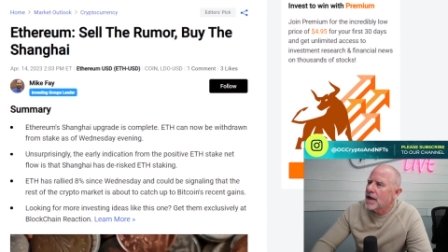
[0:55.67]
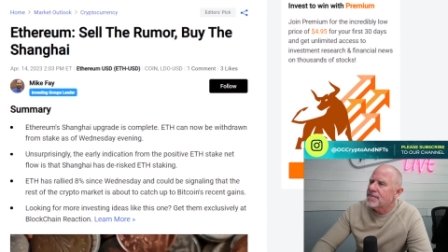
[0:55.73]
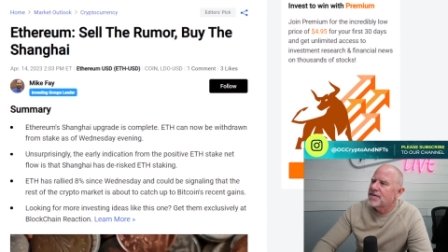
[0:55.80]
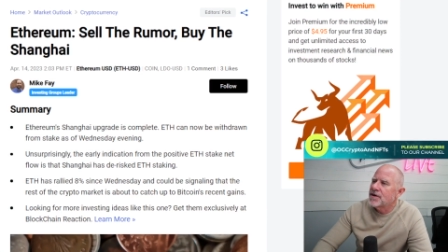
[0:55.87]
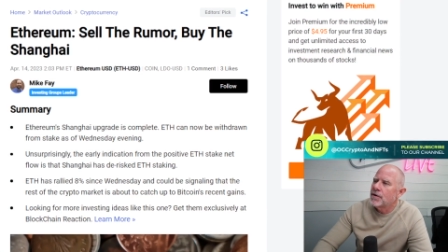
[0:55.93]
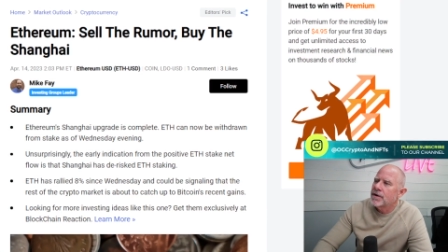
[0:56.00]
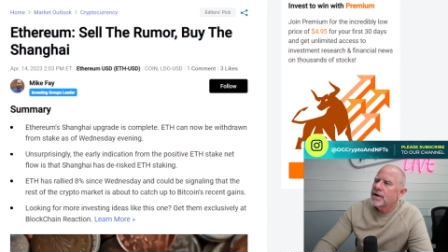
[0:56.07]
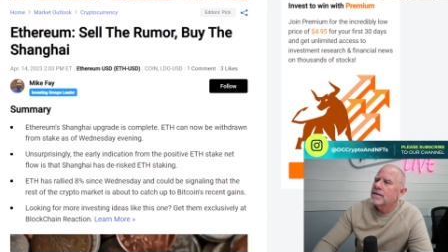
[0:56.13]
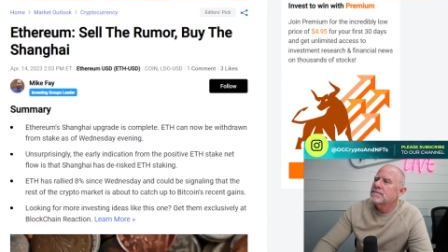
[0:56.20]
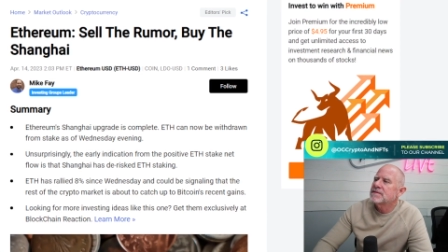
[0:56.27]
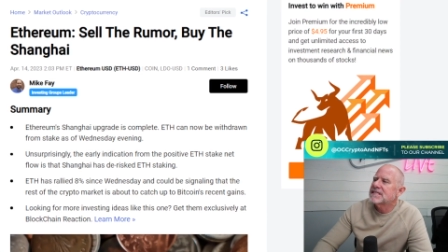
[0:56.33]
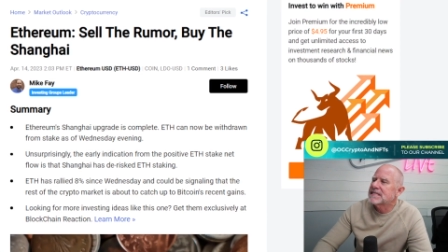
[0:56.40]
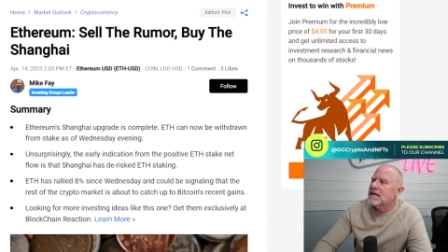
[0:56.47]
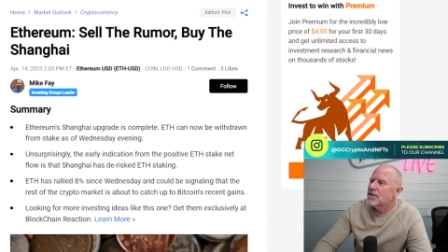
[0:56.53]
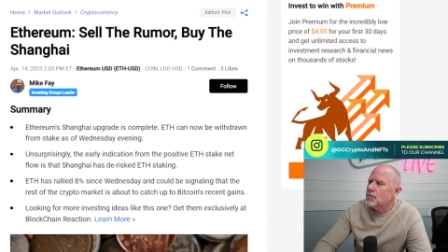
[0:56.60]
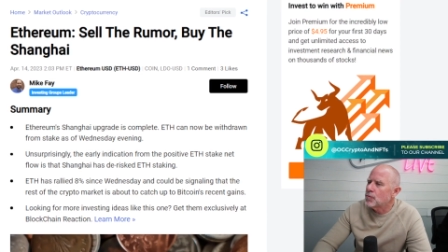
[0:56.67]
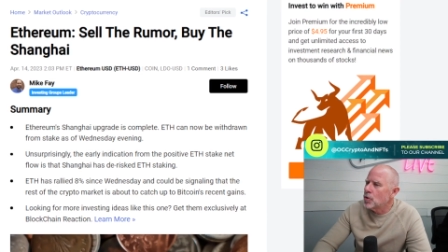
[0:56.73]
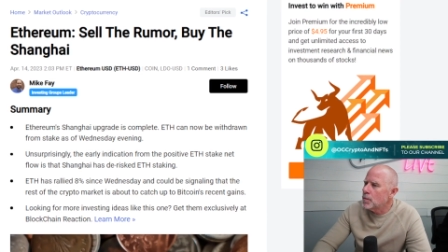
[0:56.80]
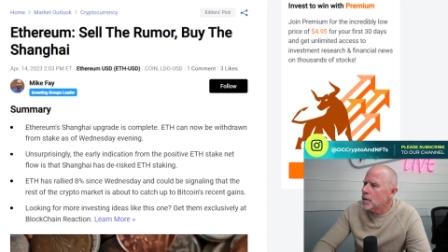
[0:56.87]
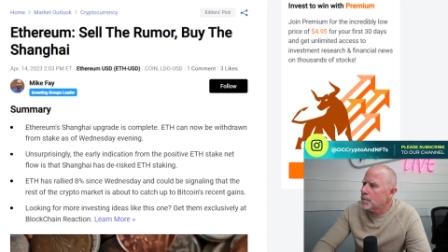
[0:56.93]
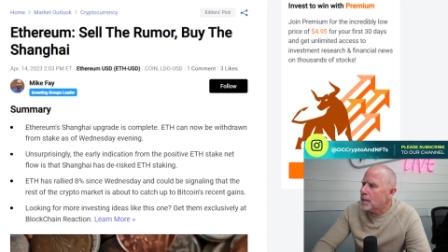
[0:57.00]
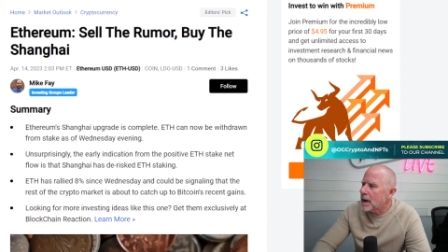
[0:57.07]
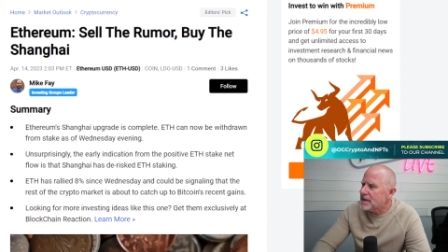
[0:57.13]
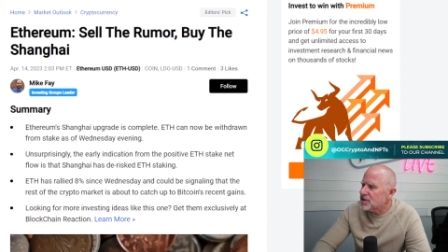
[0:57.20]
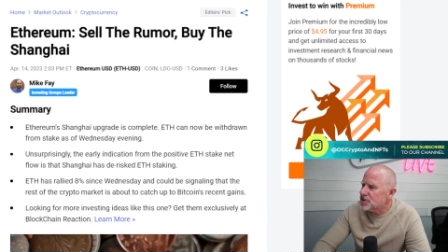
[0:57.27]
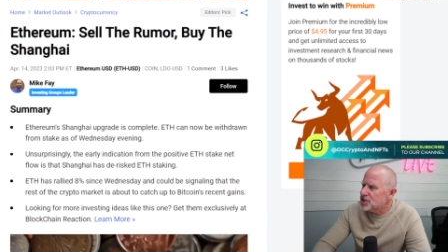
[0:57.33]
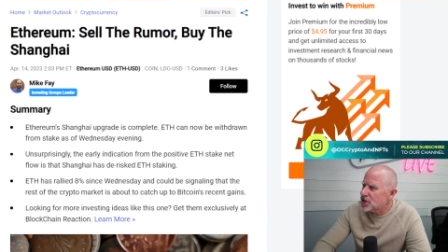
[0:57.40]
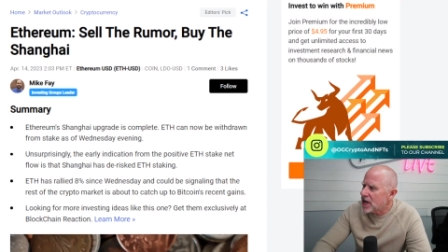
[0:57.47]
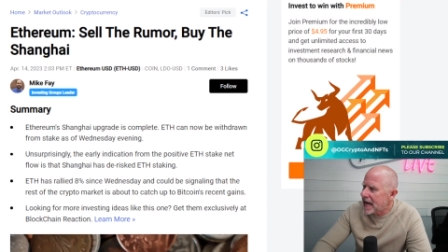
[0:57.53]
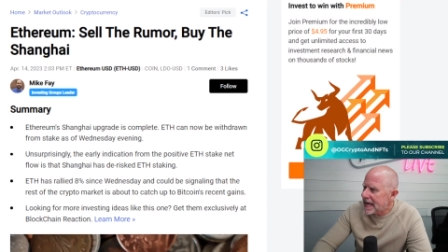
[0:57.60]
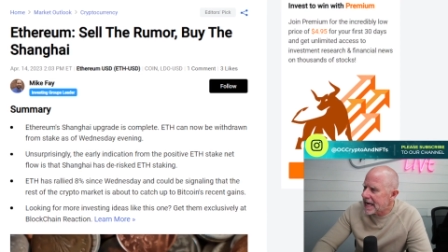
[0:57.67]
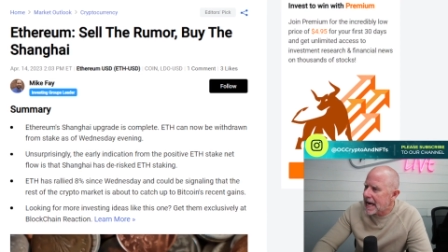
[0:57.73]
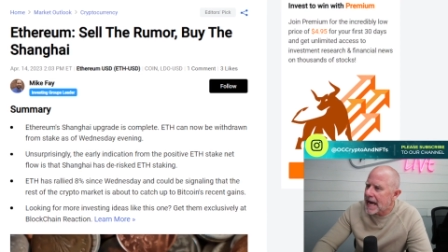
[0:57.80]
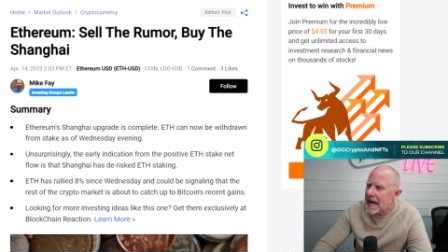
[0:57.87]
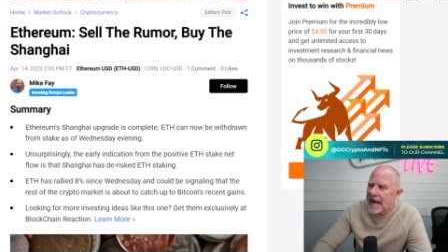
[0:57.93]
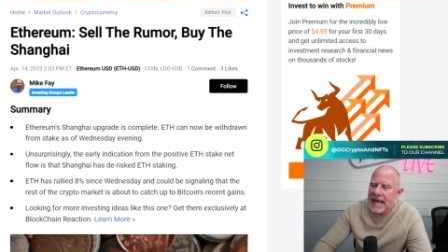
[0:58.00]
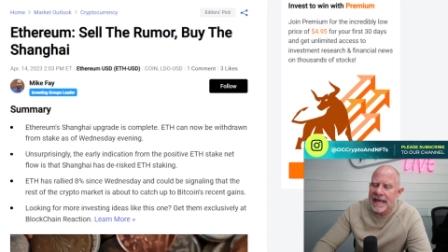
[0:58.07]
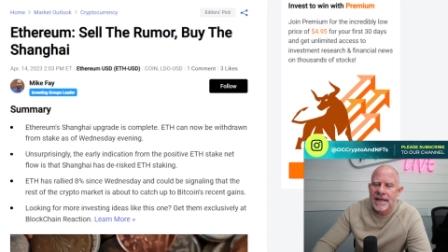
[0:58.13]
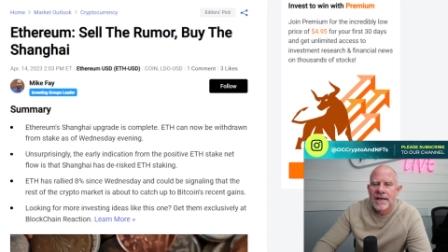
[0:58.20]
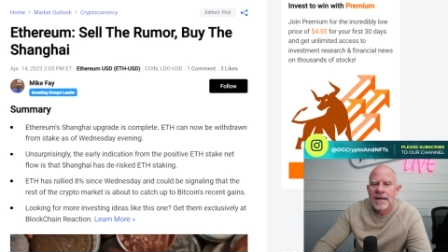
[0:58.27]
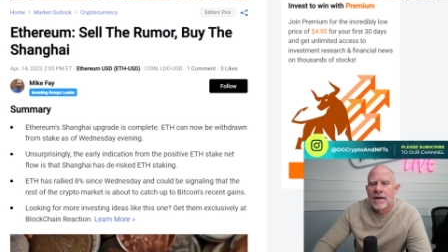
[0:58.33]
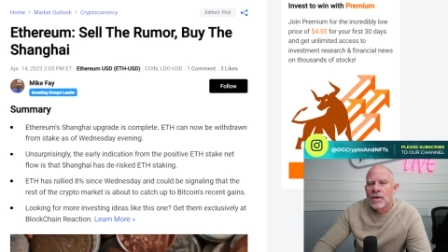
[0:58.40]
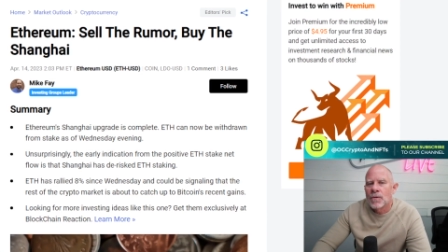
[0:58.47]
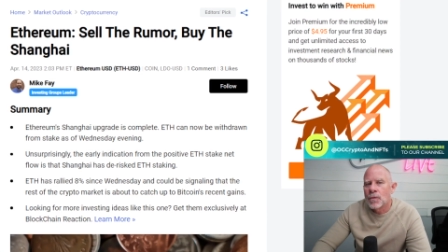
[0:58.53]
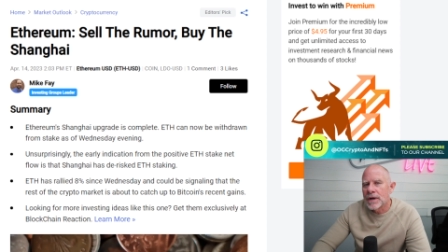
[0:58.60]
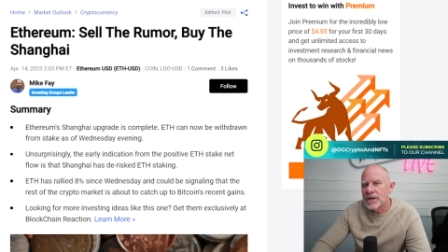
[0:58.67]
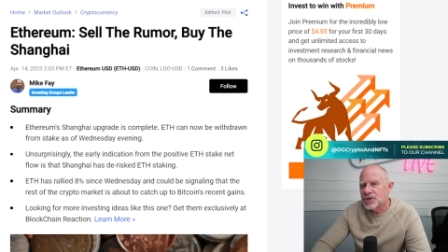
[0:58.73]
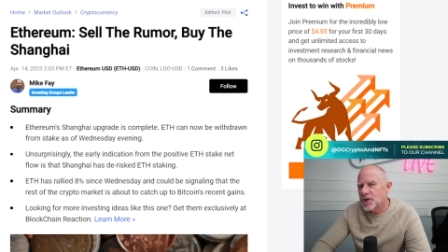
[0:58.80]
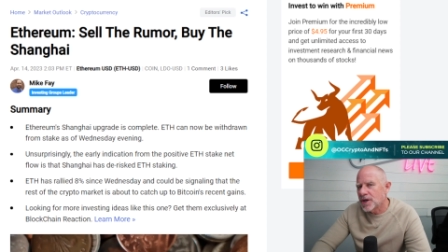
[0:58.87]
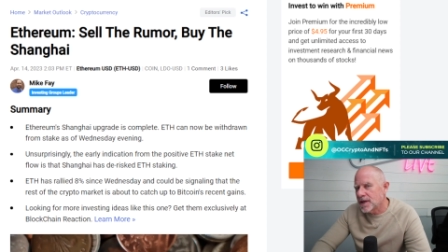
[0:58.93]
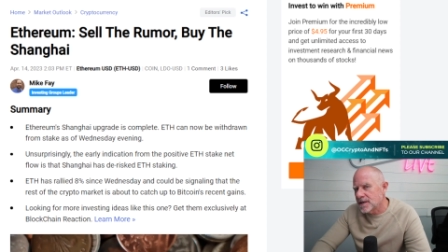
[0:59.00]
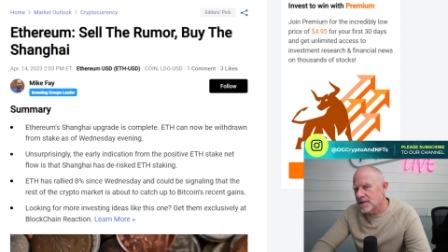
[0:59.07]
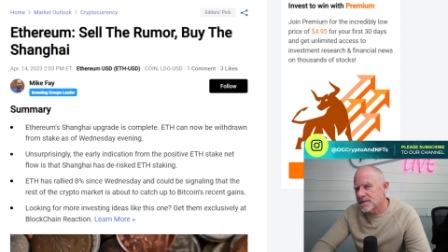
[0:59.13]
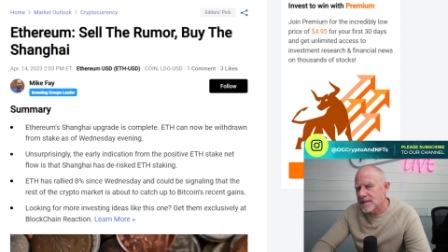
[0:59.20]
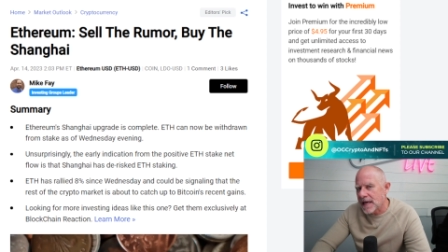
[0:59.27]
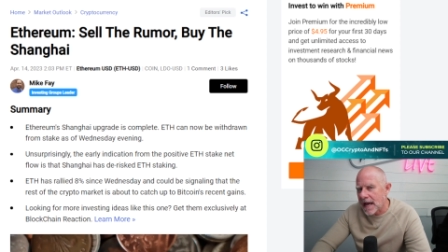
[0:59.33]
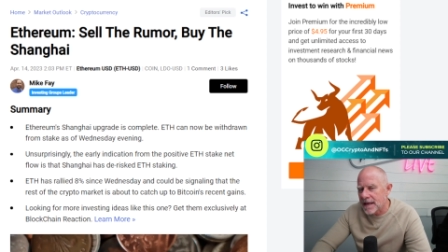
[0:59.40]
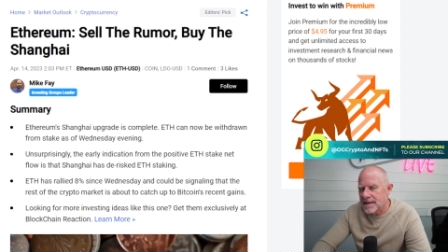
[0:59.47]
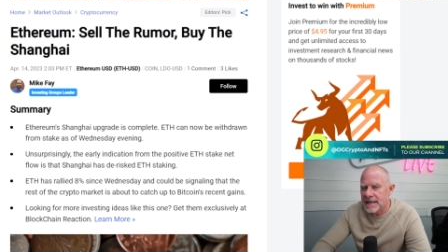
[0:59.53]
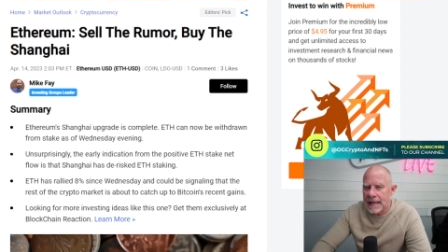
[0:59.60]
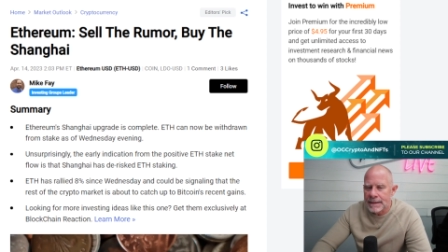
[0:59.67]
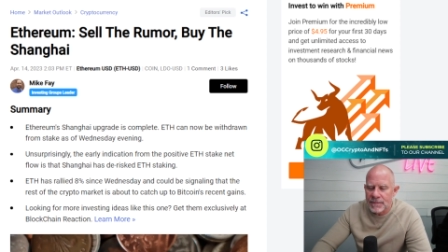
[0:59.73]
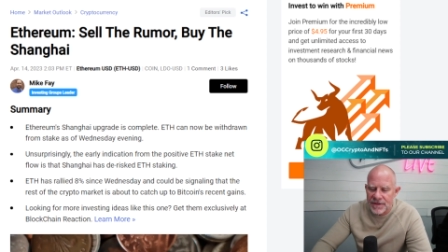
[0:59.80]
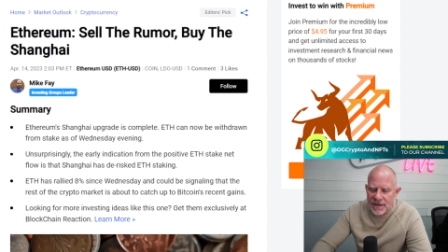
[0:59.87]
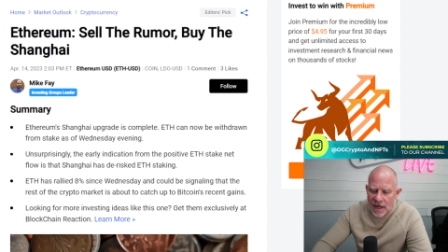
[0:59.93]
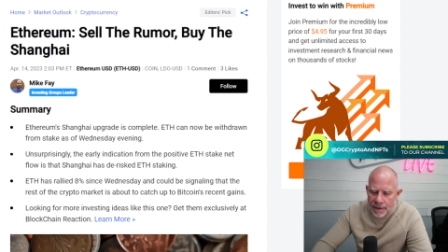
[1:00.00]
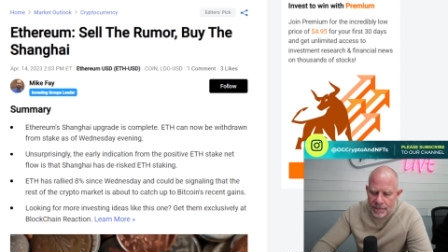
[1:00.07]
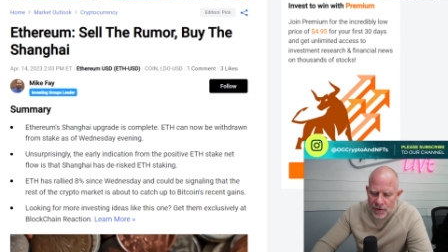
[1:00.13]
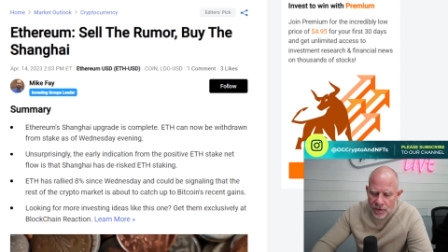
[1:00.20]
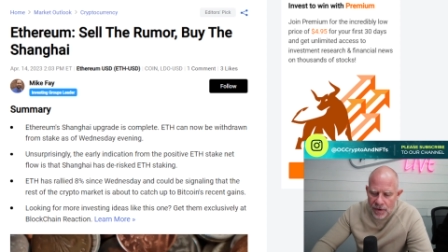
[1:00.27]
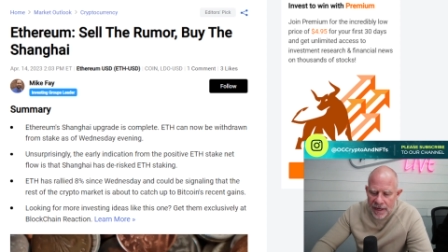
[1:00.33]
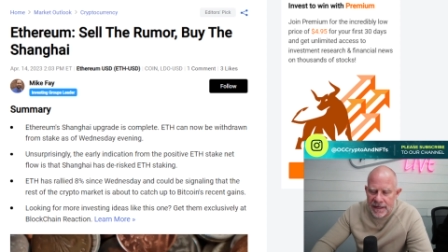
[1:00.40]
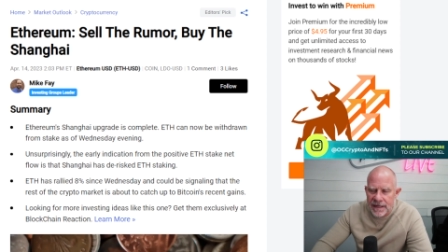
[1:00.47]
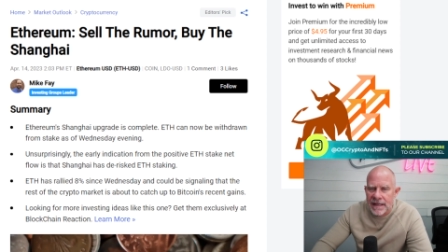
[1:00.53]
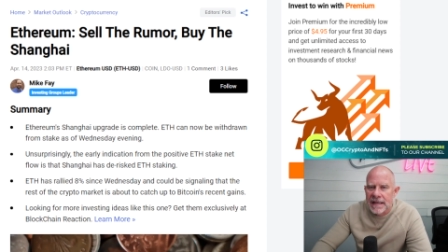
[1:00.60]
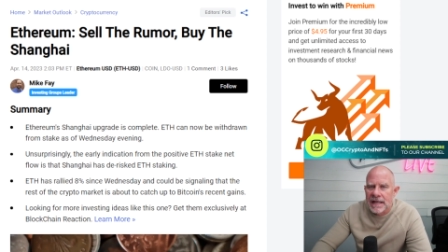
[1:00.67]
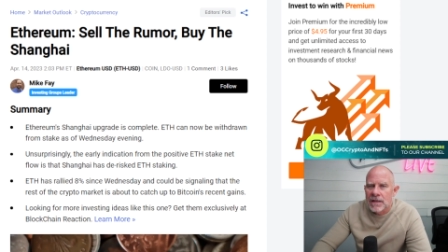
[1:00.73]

Ethereum, sell the rumor by the Shanghai, which is that name of the upgrade.